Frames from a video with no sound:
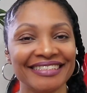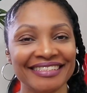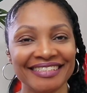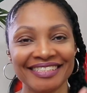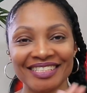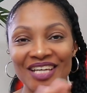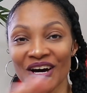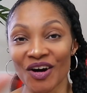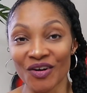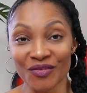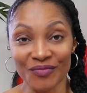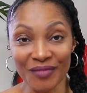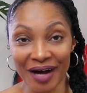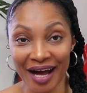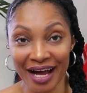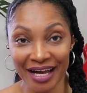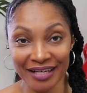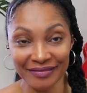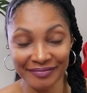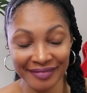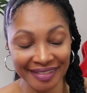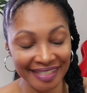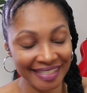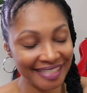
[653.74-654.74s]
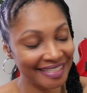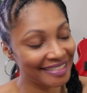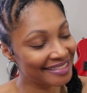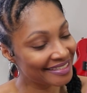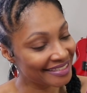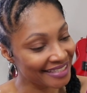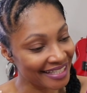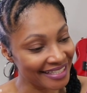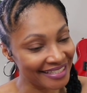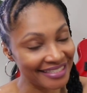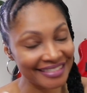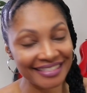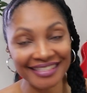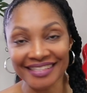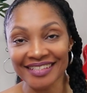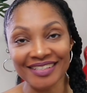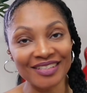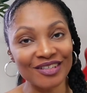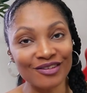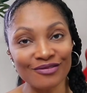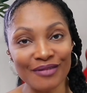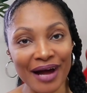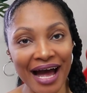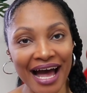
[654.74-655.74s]
don't mind me, just a
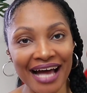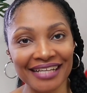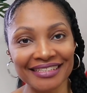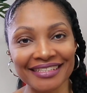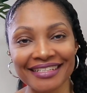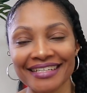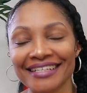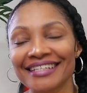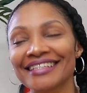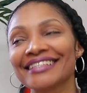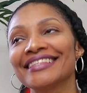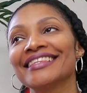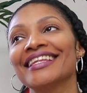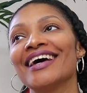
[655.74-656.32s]
little magic.